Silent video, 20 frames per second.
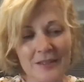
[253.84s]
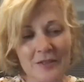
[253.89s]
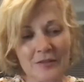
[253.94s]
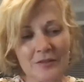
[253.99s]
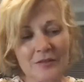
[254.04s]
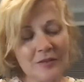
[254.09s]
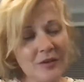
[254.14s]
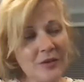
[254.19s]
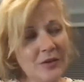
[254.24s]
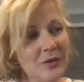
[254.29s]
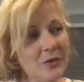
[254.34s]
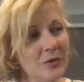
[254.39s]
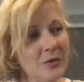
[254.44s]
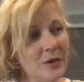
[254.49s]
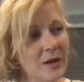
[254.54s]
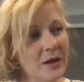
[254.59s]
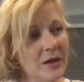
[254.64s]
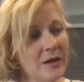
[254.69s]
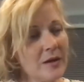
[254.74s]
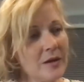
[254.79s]
So
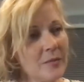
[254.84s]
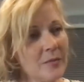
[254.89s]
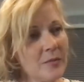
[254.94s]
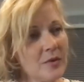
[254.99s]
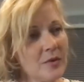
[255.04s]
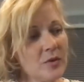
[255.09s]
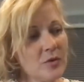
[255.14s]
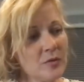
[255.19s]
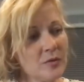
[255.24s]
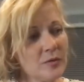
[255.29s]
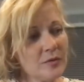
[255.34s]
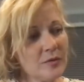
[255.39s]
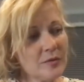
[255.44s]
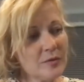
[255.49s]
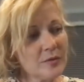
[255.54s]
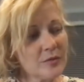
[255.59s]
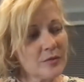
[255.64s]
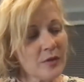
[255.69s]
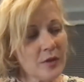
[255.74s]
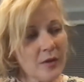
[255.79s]

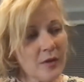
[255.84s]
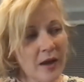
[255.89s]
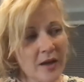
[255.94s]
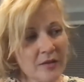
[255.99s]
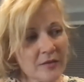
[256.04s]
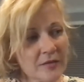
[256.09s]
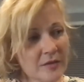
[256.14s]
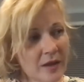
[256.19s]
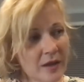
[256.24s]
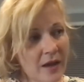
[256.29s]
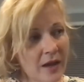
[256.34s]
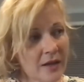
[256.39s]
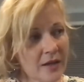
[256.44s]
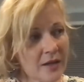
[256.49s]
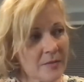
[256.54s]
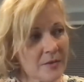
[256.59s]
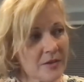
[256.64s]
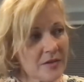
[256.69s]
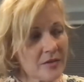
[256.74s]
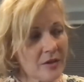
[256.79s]
there are going to
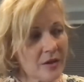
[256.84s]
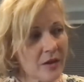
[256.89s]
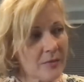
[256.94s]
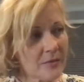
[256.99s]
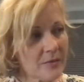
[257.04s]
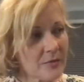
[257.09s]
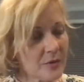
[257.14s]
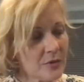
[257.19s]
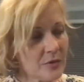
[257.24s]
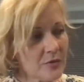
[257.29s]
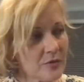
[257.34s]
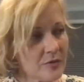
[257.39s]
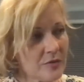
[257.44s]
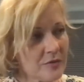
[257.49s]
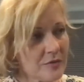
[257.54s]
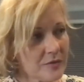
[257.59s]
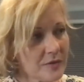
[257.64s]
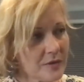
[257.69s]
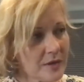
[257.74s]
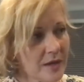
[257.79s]
be times where you
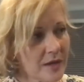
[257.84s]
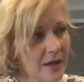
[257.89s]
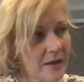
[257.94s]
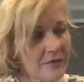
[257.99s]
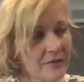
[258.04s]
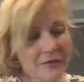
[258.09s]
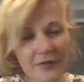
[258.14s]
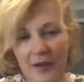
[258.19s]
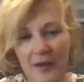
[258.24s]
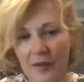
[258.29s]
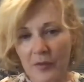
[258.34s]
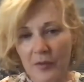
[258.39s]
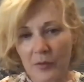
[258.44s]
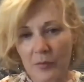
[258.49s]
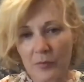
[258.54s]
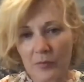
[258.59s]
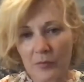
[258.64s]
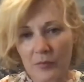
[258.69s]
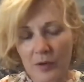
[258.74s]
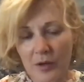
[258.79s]
just can't
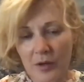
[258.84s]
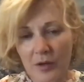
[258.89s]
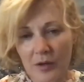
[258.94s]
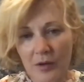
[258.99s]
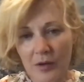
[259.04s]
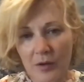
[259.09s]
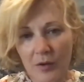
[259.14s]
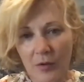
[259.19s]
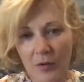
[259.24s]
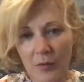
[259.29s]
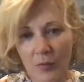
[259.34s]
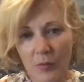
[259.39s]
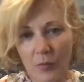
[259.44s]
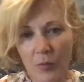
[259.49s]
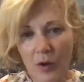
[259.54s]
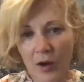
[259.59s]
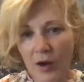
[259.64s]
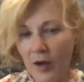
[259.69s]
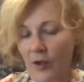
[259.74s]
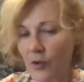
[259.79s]
fathom
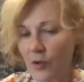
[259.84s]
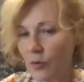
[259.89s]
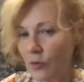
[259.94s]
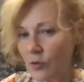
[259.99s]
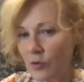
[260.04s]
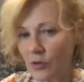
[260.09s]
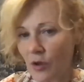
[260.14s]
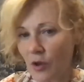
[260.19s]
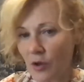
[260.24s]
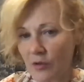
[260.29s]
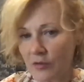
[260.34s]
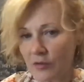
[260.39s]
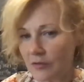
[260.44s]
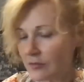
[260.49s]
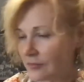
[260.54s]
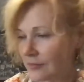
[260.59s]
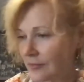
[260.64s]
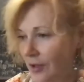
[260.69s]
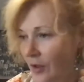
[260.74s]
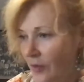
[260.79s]
why you're not
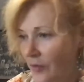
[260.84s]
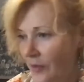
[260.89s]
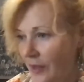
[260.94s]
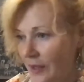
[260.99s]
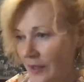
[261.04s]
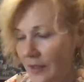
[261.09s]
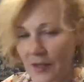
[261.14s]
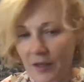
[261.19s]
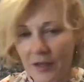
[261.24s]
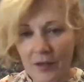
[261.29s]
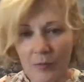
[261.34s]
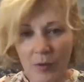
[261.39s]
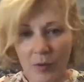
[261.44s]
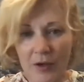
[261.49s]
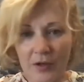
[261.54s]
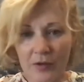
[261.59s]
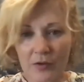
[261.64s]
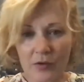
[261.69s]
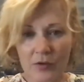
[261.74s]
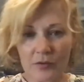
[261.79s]
on that gig,
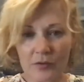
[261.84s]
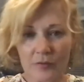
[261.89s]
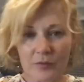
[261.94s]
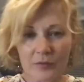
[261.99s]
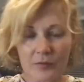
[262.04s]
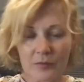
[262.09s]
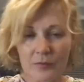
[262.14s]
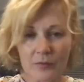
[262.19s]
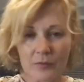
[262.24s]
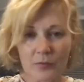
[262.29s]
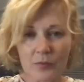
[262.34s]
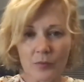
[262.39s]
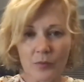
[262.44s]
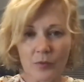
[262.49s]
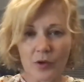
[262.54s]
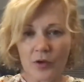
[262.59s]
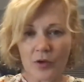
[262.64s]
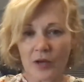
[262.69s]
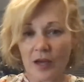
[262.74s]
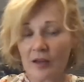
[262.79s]
why
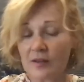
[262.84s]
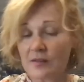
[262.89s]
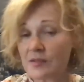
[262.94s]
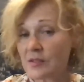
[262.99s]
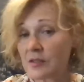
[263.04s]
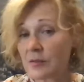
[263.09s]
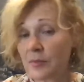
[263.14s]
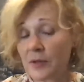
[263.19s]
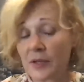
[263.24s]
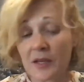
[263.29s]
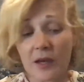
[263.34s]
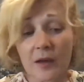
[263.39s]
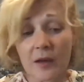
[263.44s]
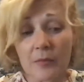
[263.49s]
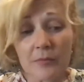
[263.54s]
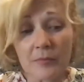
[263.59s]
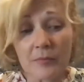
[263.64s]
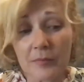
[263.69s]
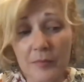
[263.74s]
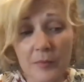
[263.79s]
weren't asked to
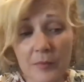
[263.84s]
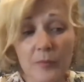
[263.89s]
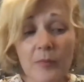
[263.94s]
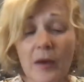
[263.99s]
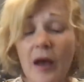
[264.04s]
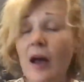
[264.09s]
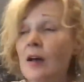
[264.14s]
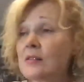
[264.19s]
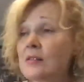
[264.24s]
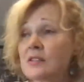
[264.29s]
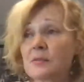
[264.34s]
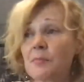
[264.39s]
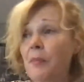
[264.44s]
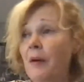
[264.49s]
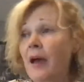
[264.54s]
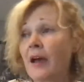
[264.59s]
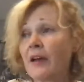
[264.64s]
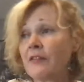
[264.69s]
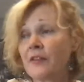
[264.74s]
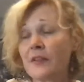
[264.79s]
become asked
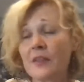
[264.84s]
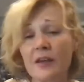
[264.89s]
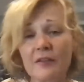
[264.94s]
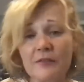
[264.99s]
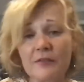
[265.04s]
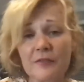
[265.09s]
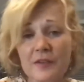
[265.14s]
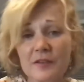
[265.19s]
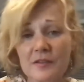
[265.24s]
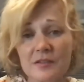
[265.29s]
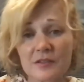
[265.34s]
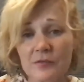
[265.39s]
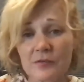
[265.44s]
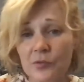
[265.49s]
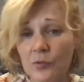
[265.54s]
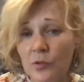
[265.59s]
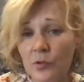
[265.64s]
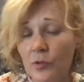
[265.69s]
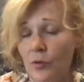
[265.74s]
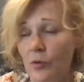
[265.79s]
back for that
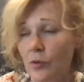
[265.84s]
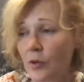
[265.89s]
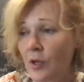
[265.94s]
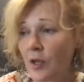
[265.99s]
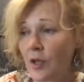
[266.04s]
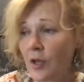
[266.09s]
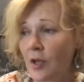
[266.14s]
festival, or